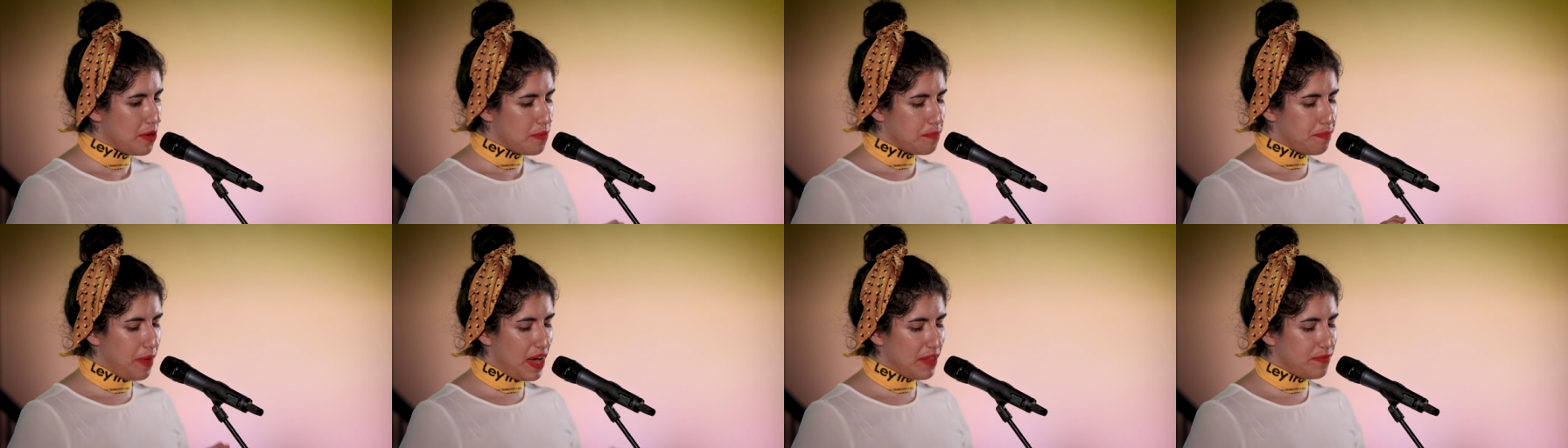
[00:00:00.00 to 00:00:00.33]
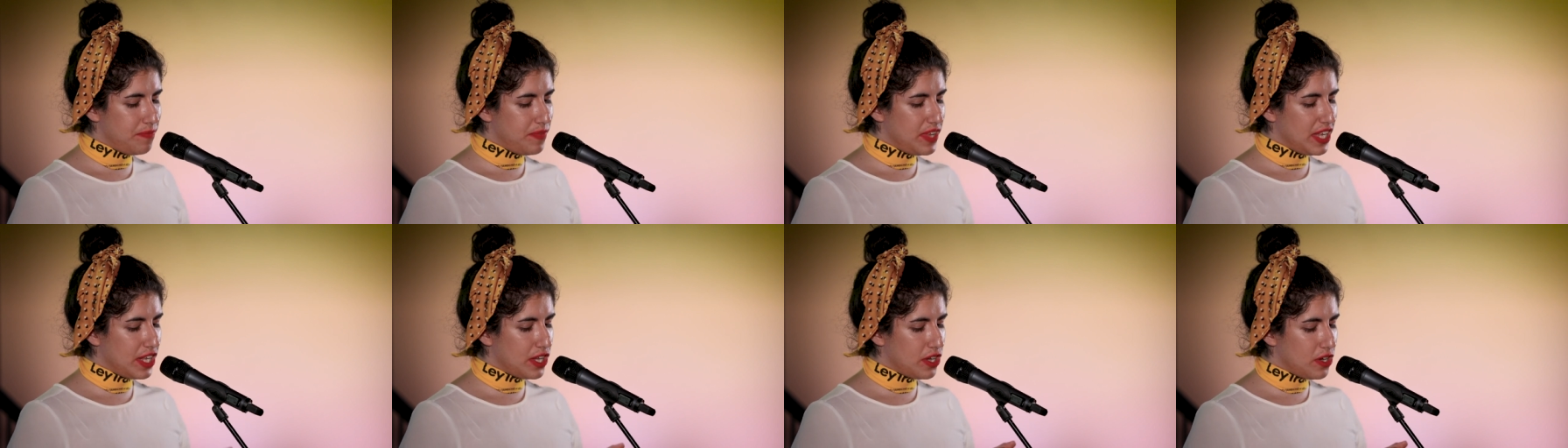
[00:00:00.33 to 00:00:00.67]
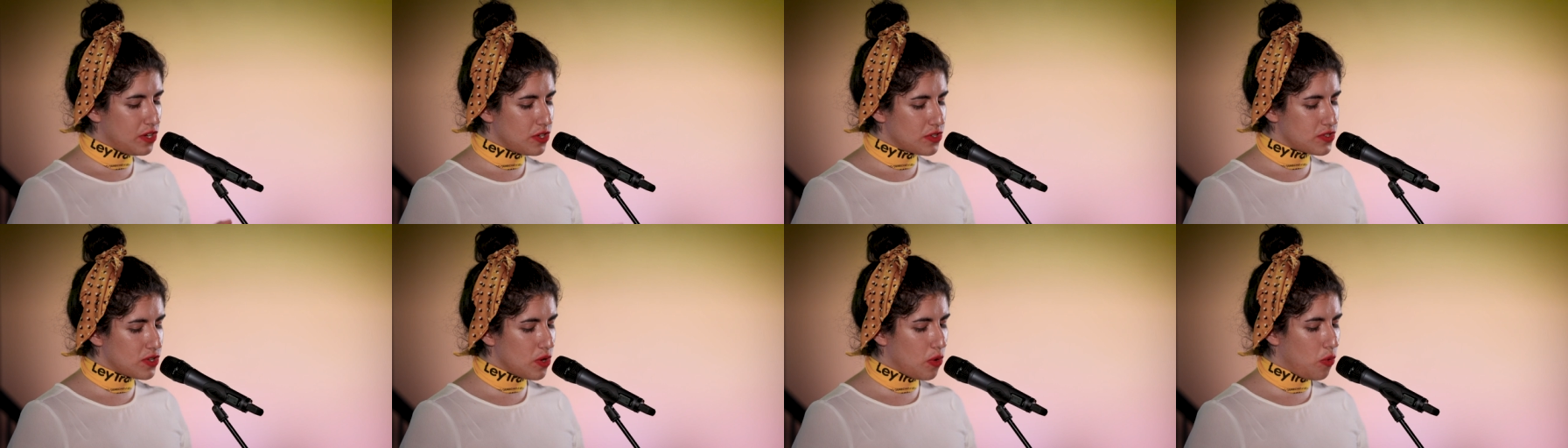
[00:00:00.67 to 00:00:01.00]
but
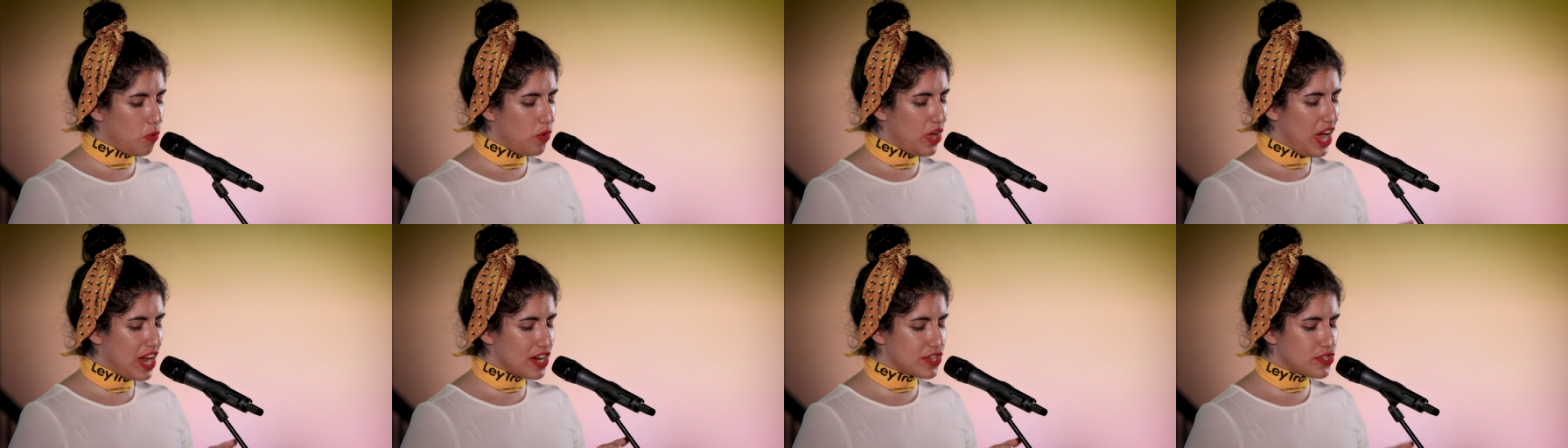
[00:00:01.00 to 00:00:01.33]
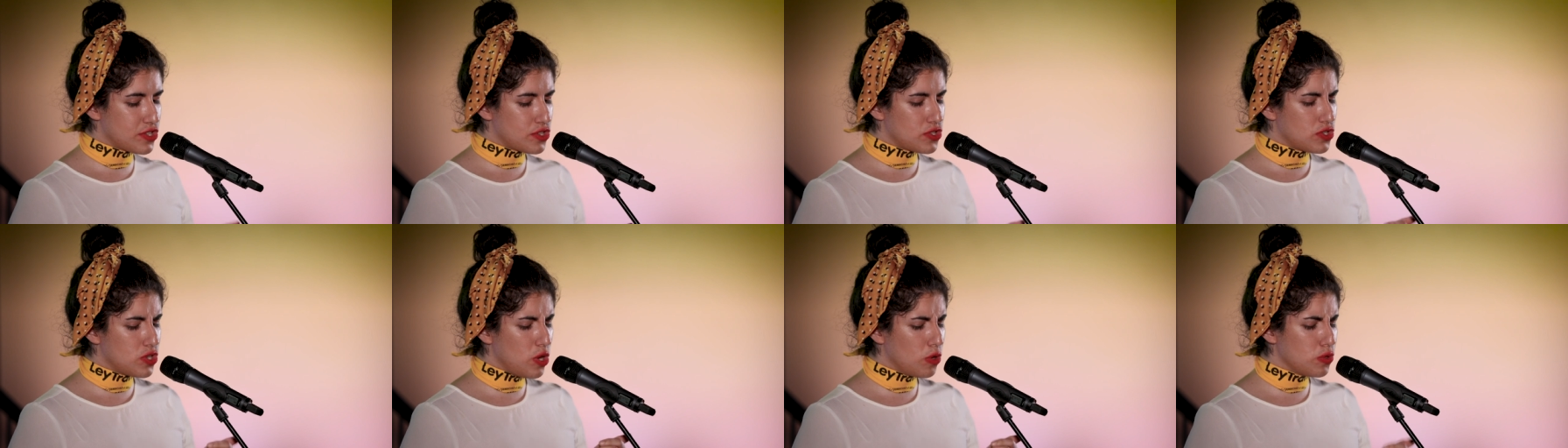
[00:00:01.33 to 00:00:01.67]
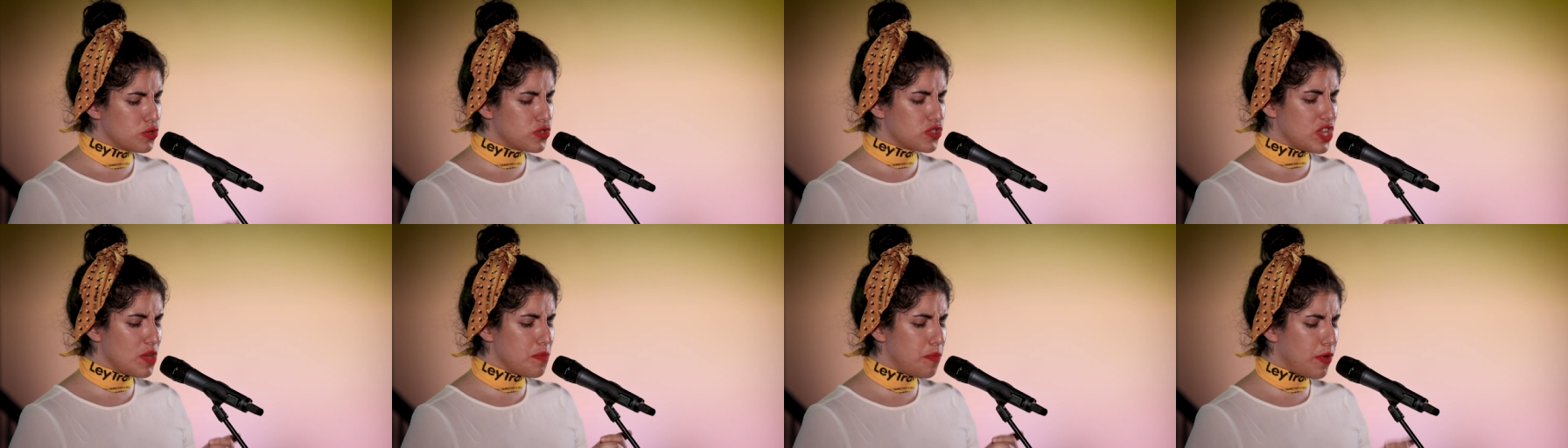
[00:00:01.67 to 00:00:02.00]
because we are so
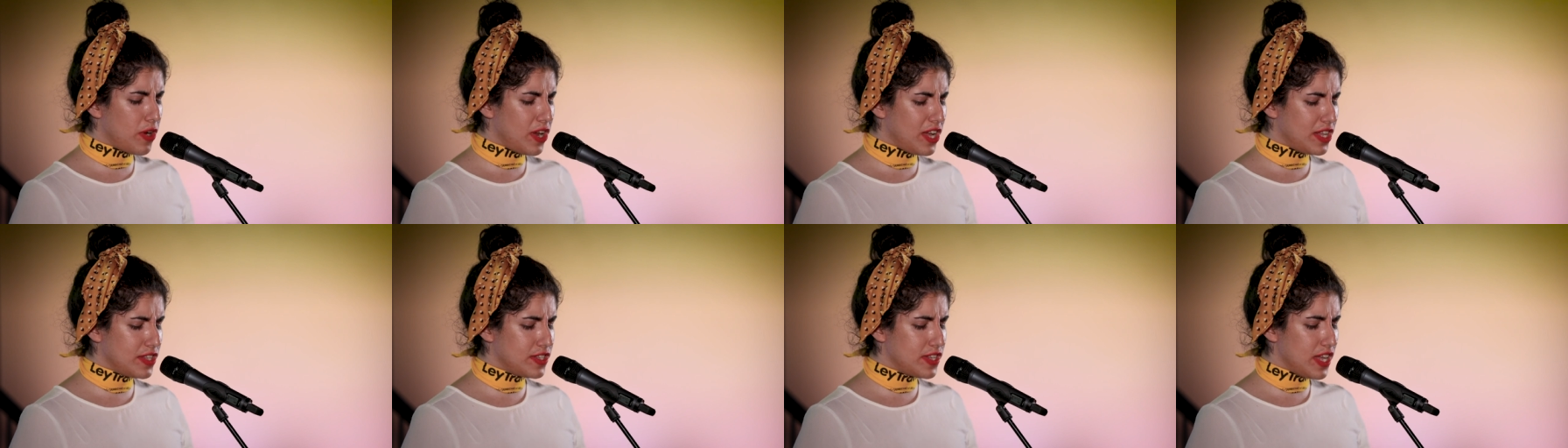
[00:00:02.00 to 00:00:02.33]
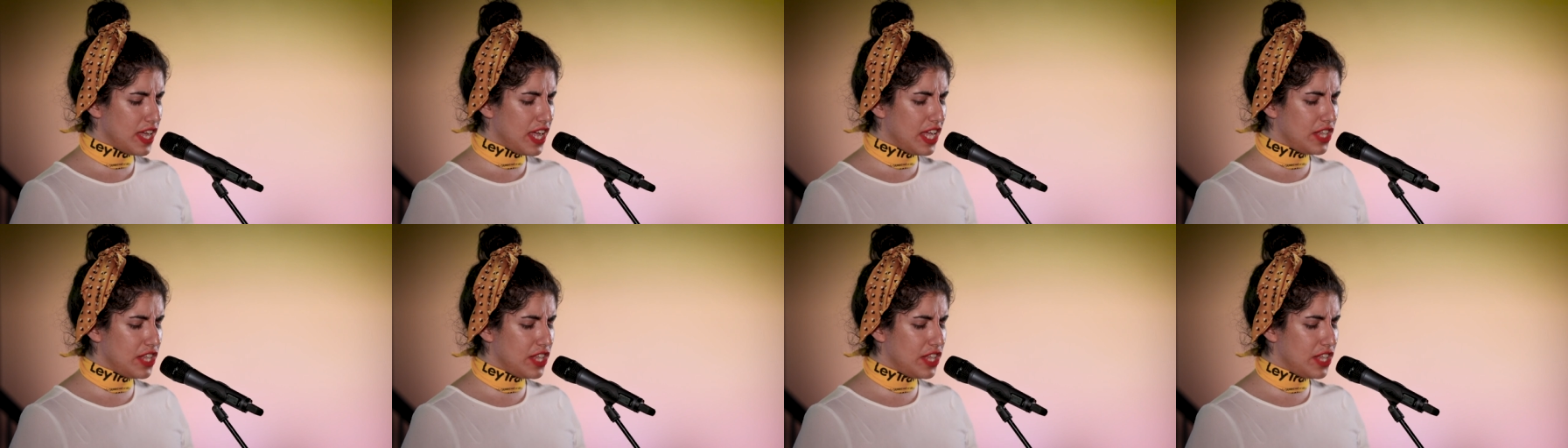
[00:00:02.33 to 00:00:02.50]
separate,